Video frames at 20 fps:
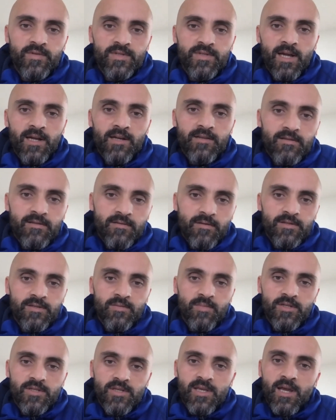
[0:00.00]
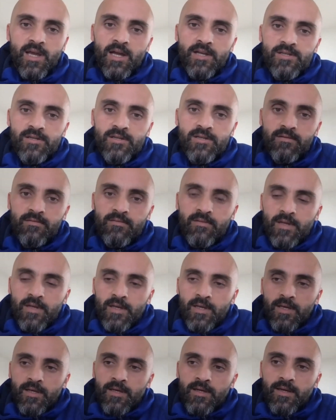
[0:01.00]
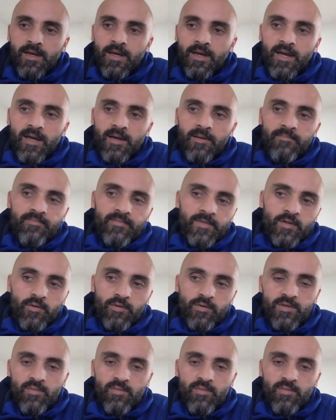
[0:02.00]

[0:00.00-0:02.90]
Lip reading: started to do some education, doing some